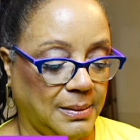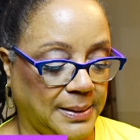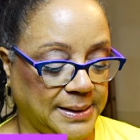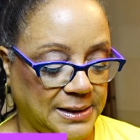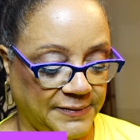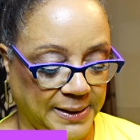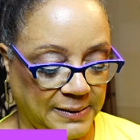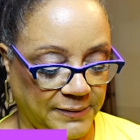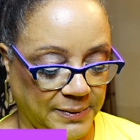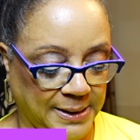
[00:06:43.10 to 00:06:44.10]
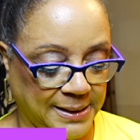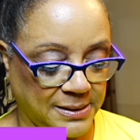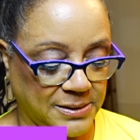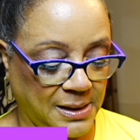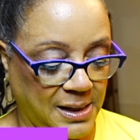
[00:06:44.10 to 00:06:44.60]
Let's see if I can even get
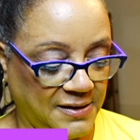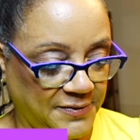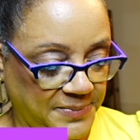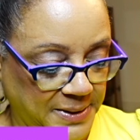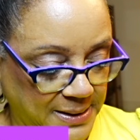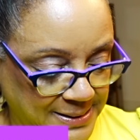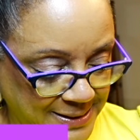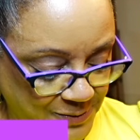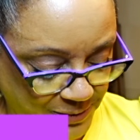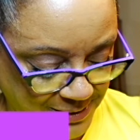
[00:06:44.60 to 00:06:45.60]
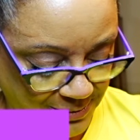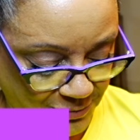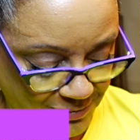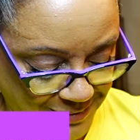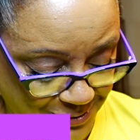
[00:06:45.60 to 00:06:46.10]
this off, because this one's
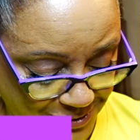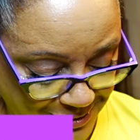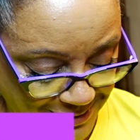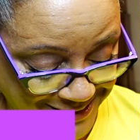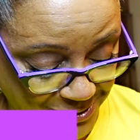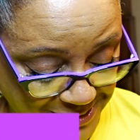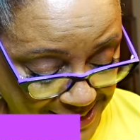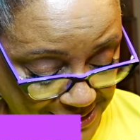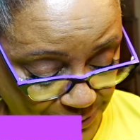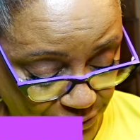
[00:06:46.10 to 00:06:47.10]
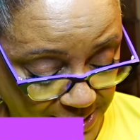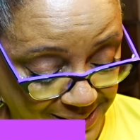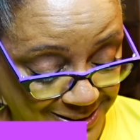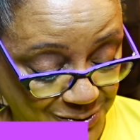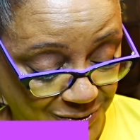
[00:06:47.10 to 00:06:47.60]
not a spray.
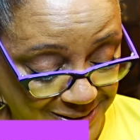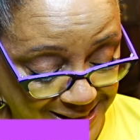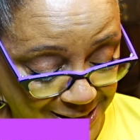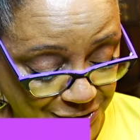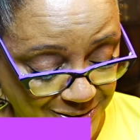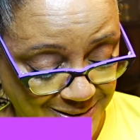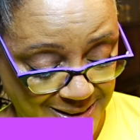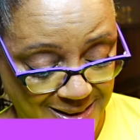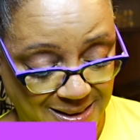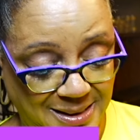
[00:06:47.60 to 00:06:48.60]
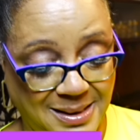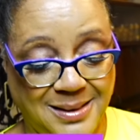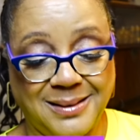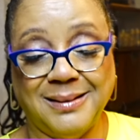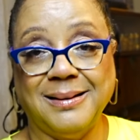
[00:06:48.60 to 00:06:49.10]
This one is actually a,
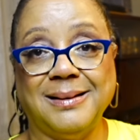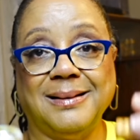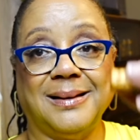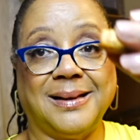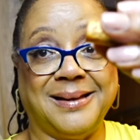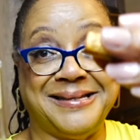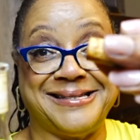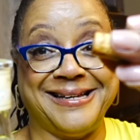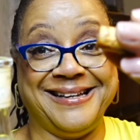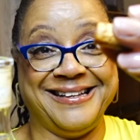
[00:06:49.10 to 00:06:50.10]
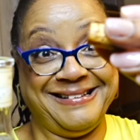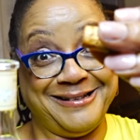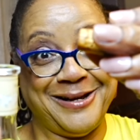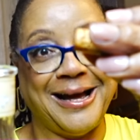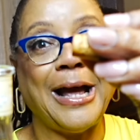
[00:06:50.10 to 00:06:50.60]
like this.
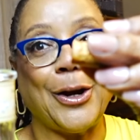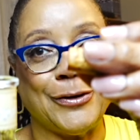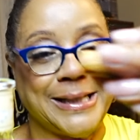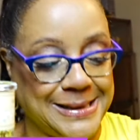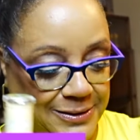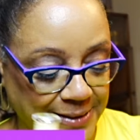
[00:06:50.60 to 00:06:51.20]
Crazy,